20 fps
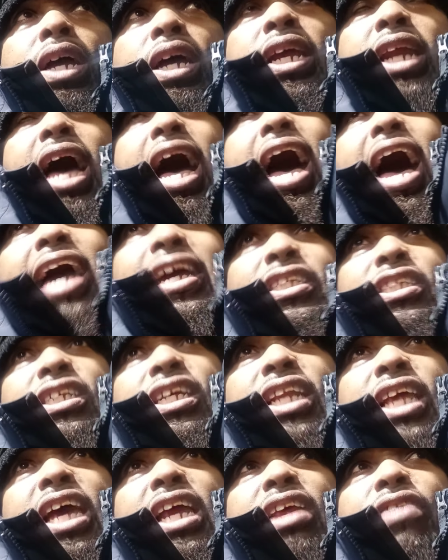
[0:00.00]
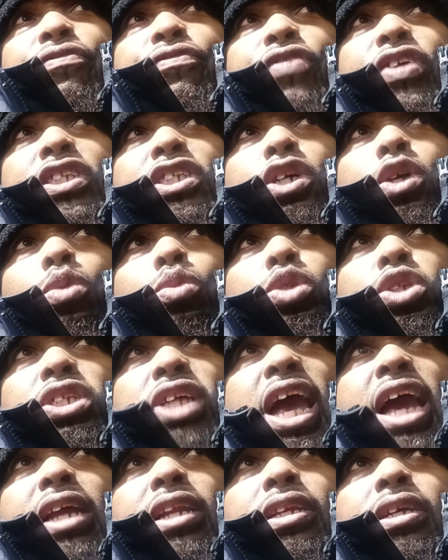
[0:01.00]
in an isolated physical
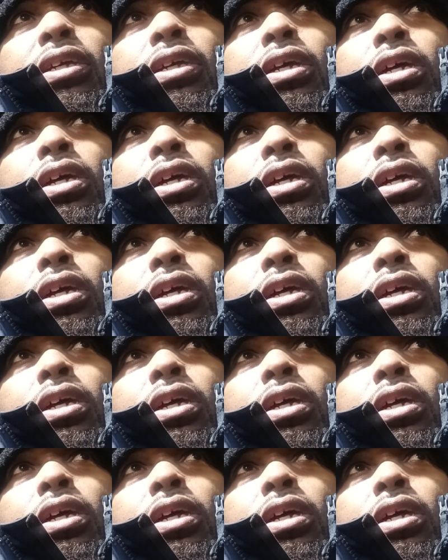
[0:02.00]
state.